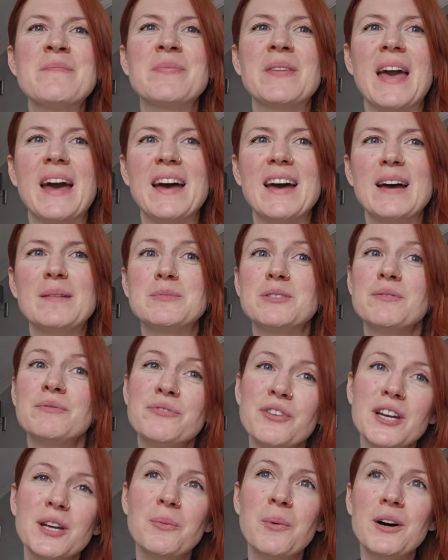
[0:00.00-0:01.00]
Um, some
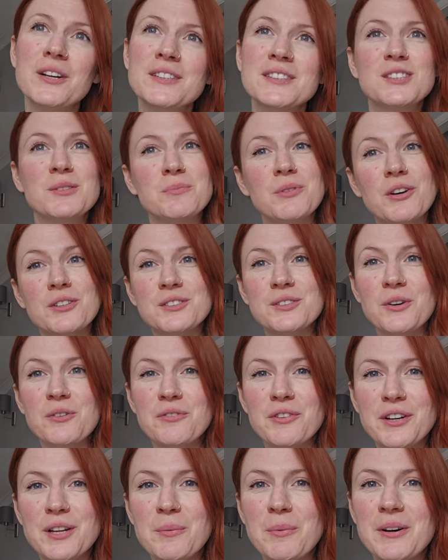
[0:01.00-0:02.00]
funny ones, some not so
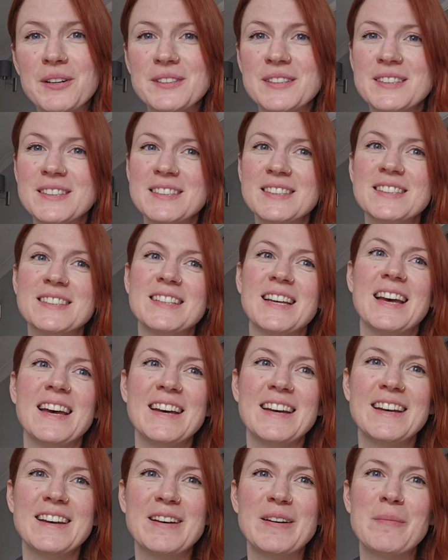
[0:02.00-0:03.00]
funny ones
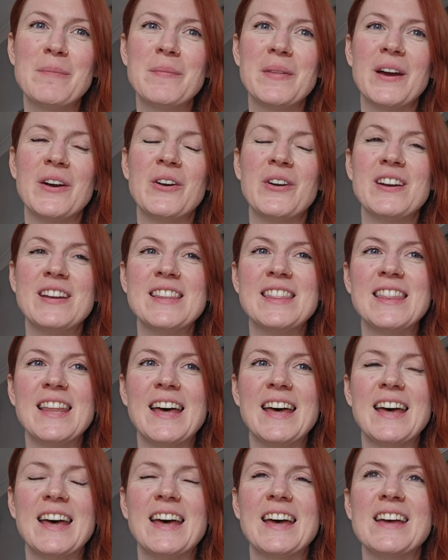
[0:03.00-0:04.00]
um, are in
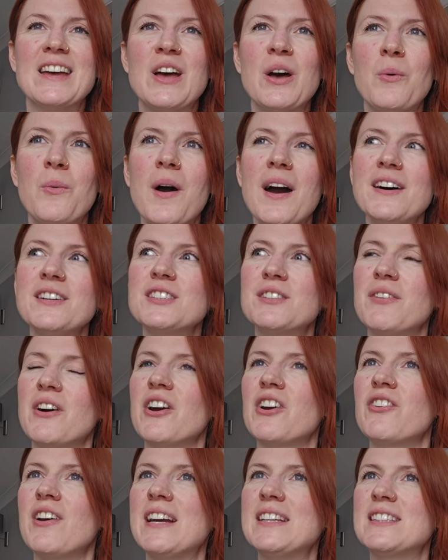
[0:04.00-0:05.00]
there. What else have I
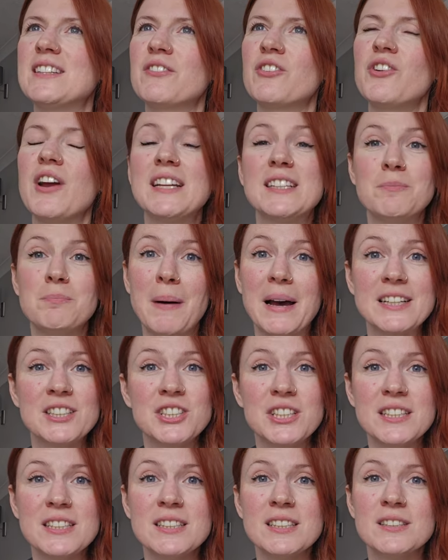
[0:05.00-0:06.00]
created? I've created
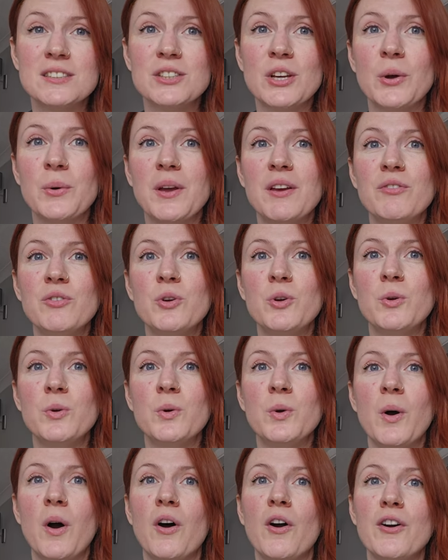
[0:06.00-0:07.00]
badges, so if
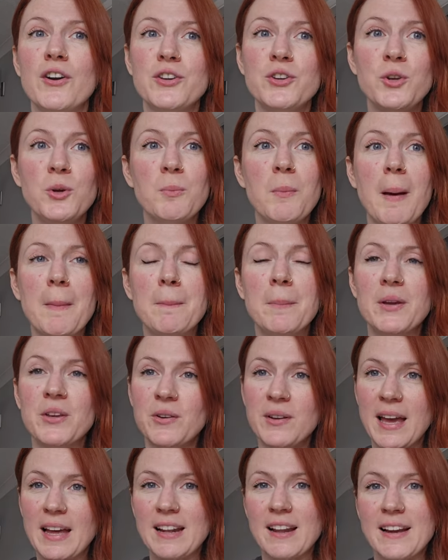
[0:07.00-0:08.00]
you are a new member you
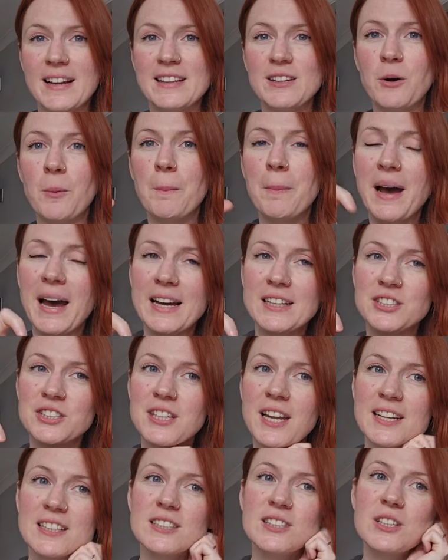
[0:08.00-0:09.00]
get like a little badge
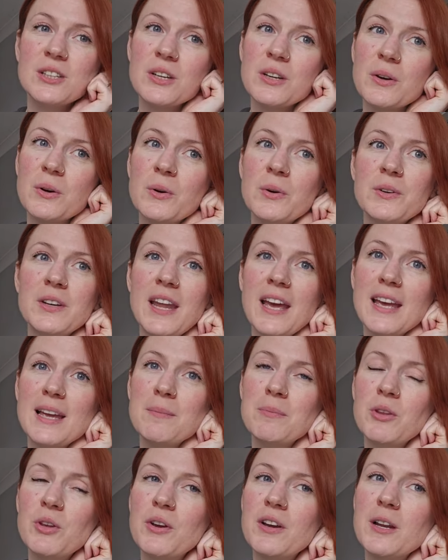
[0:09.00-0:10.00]
next to your name
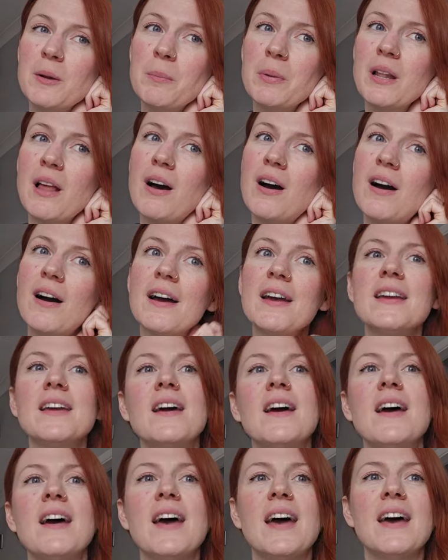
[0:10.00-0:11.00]
that you can apply.
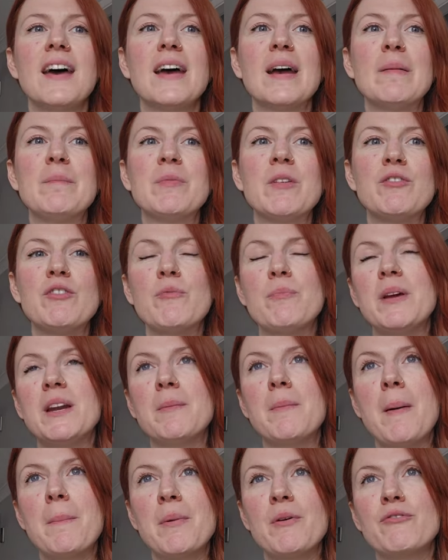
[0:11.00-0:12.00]
Um, if you've been a
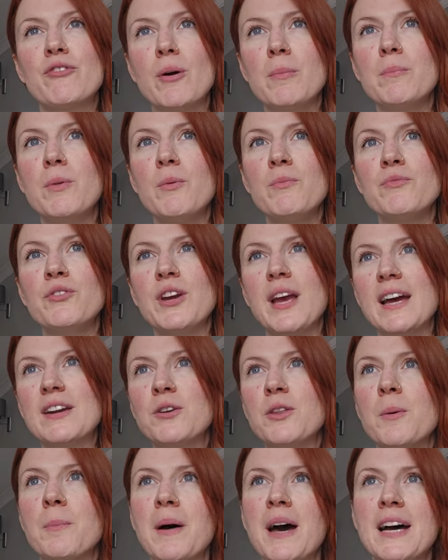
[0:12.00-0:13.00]
member for a month you get
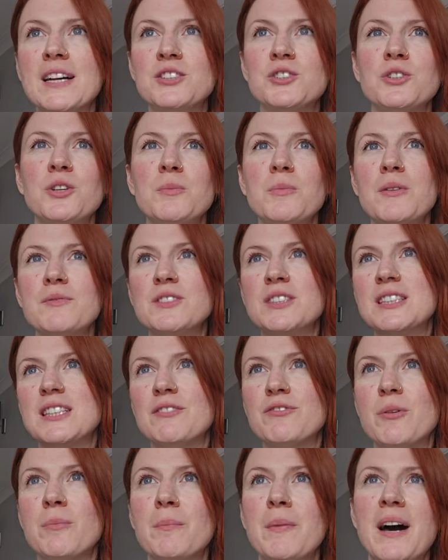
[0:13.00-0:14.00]
another badge, two months a
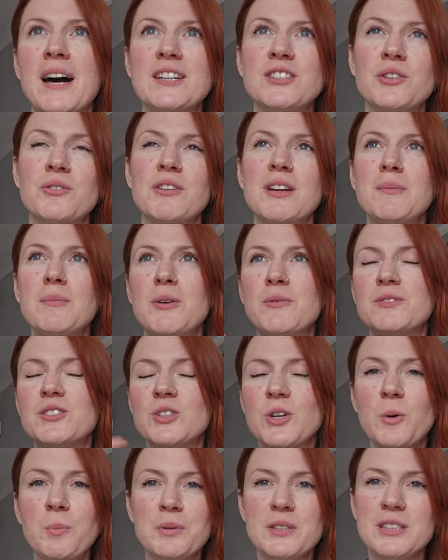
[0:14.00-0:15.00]
different badge, three months
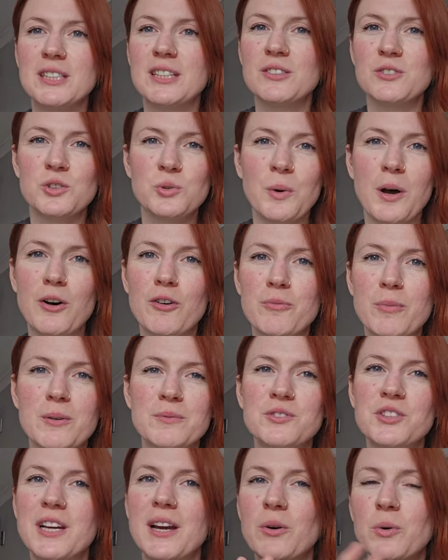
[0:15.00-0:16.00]
up until twelve
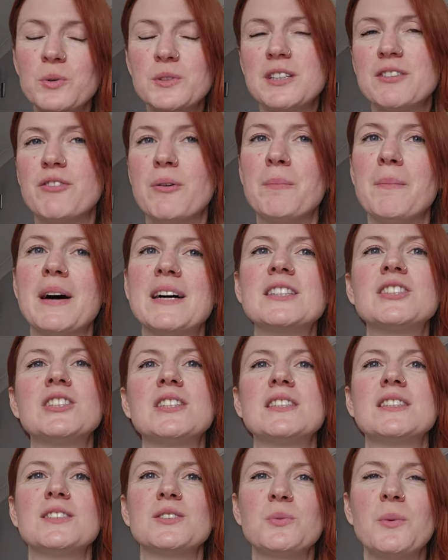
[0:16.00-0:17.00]
months you get all different
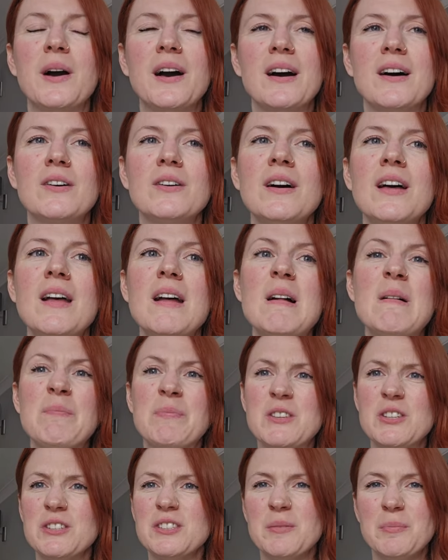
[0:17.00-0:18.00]
badges as well.
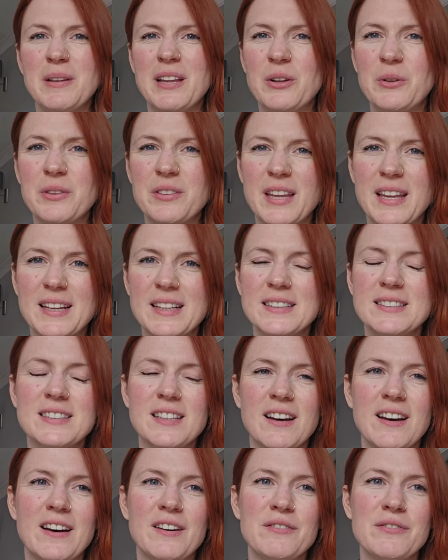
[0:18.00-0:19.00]
Just some little things
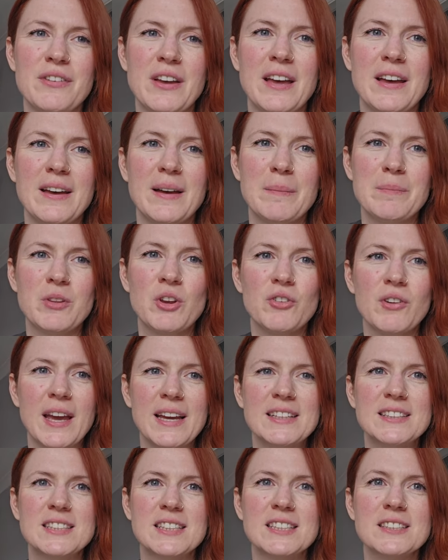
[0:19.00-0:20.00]
that I've um,
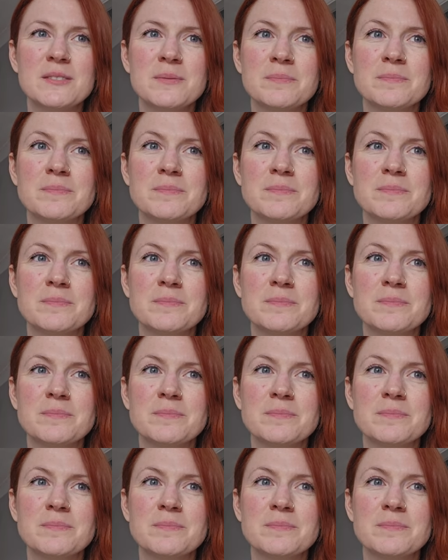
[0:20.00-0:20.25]
created.